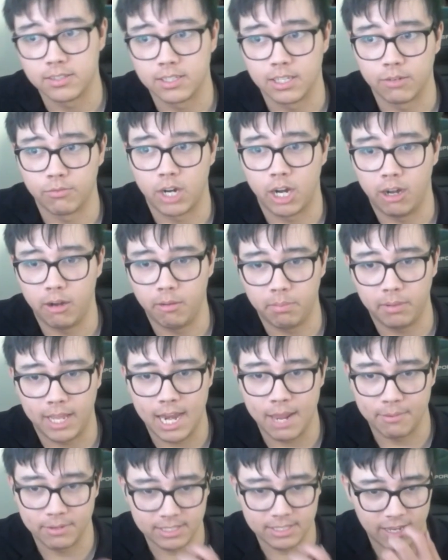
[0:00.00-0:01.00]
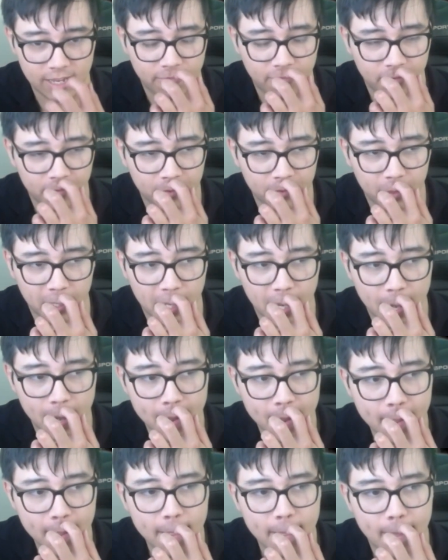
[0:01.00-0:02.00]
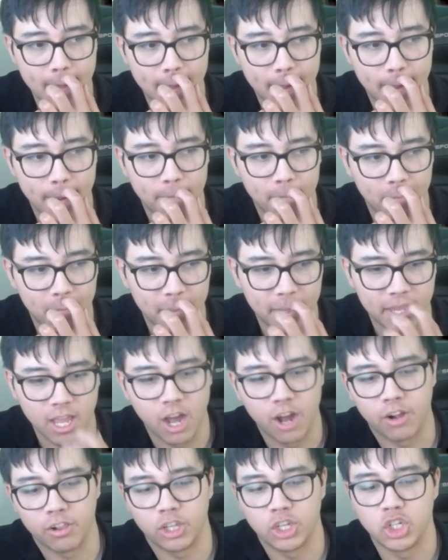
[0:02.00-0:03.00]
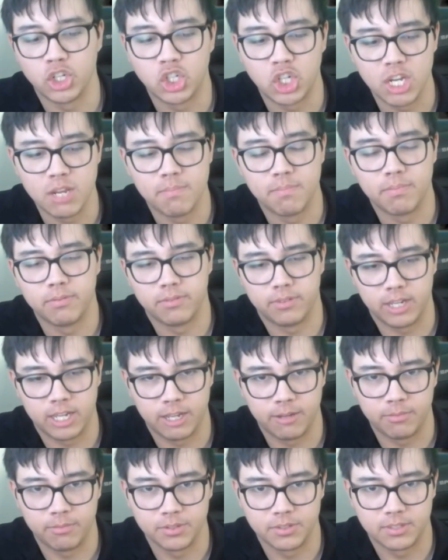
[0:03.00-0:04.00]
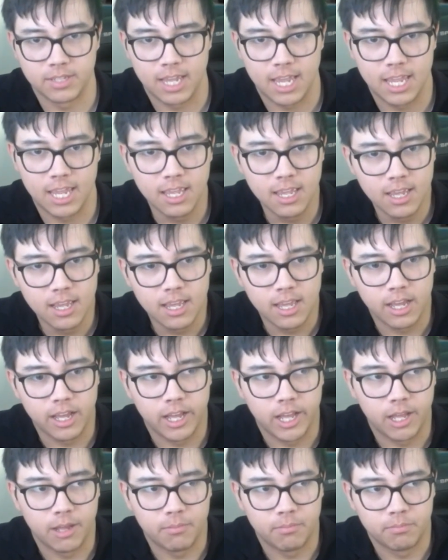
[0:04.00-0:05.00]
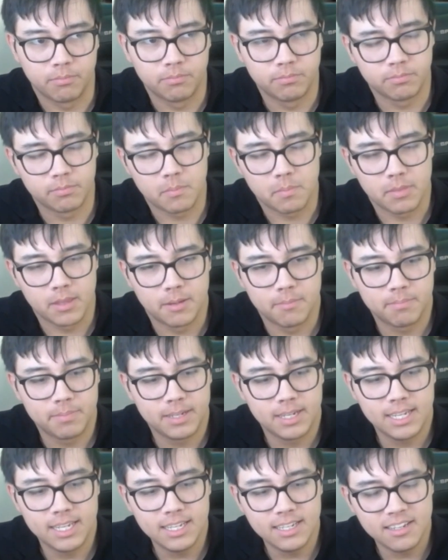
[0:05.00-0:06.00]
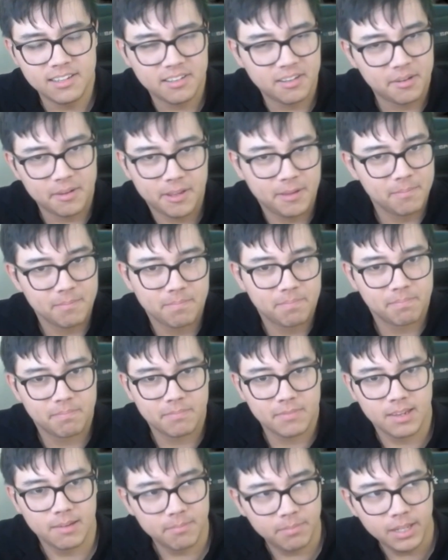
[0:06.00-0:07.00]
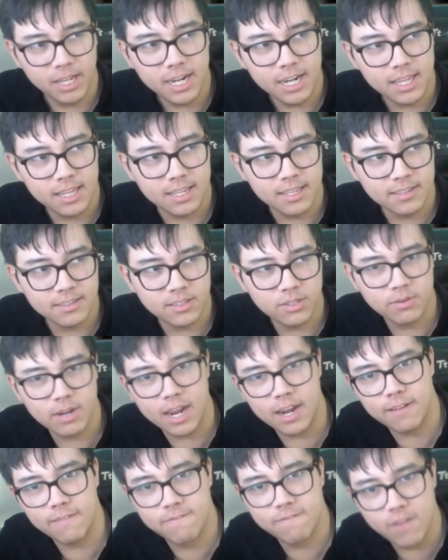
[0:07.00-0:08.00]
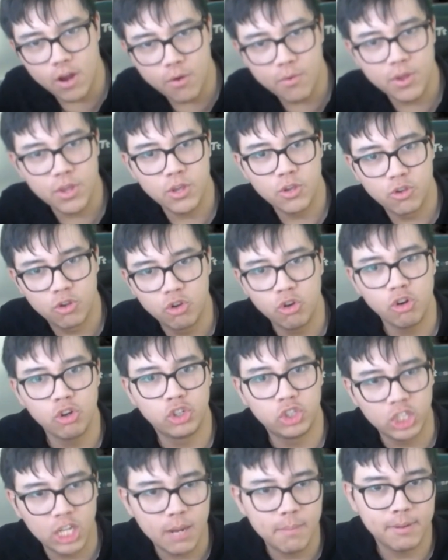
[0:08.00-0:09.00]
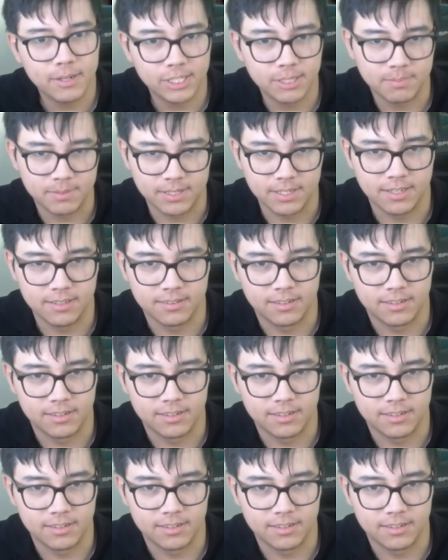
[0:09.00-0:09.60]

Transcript: Ryan Blaney was definitely the ugly sheep, we'll say. But Blaney, he still had a very good championship season.